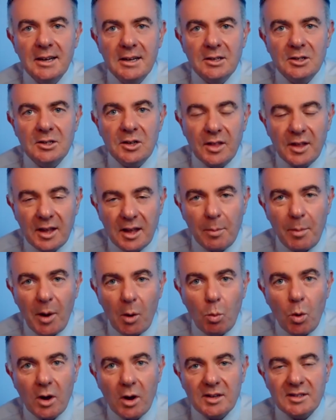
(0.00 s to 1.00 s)
to think about
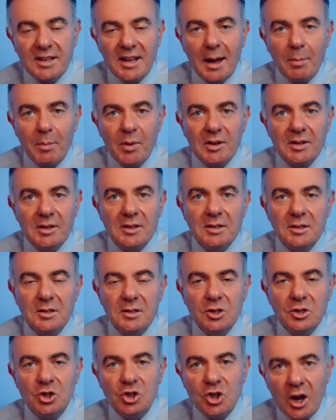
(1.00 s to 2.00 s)
what has happened,
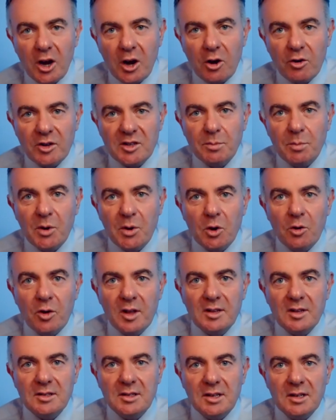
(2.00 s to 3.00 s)
to share
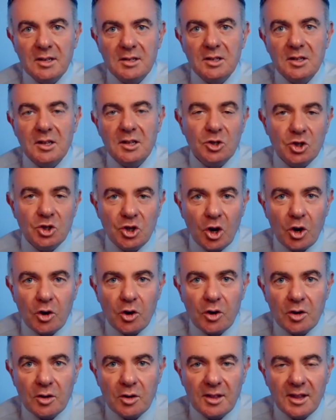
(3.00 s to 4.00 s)
experiences, to
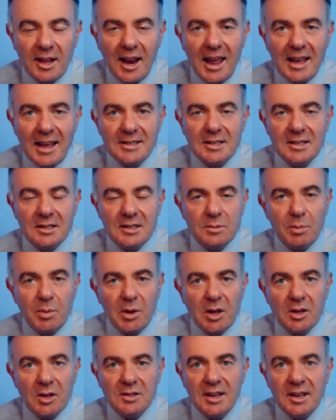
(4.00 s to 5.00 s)
share the lessons,
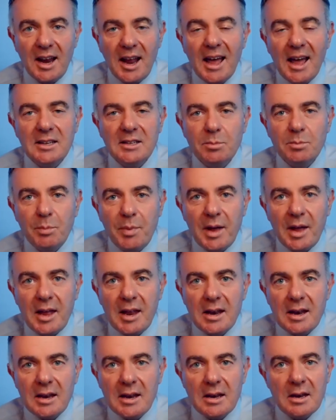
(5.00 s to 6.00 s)
because it has
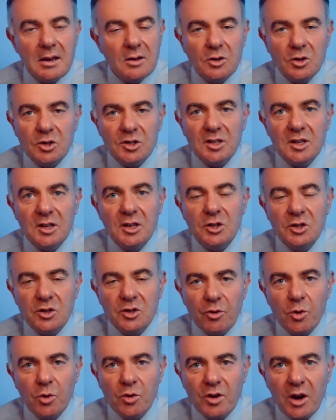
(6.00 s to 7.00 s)
been just an
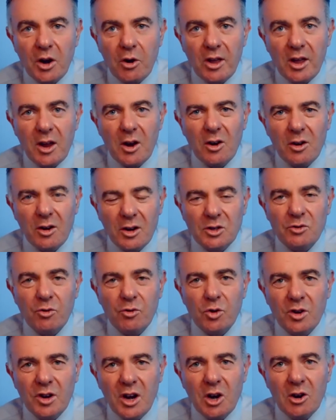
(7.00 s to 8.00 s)
extraordinary year, an
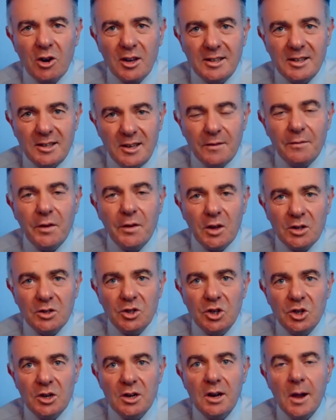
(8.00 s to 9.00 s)
extraordinarily
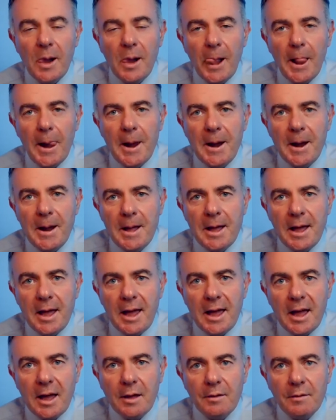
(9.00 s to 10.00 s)
difficult year
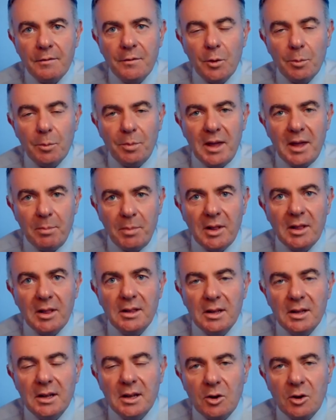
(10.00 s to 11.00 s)
for people
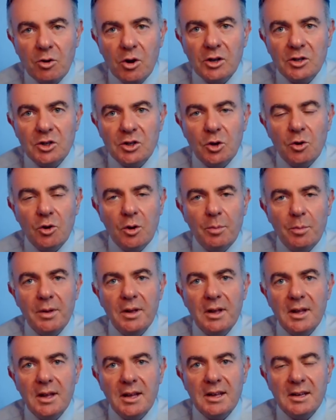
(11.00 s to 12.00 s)
across Europe,
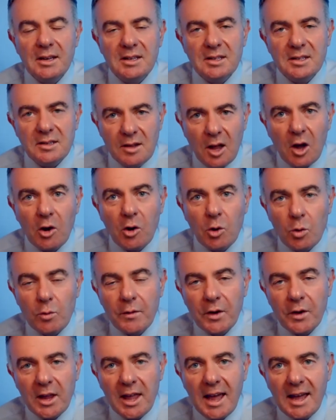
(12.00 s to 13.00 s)
and it's not
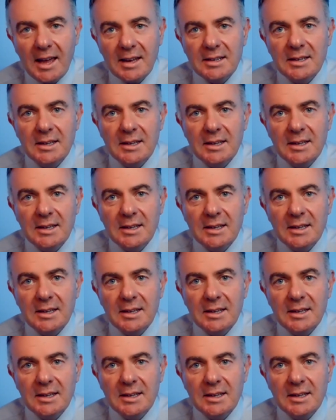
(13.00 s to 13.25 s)
over yet.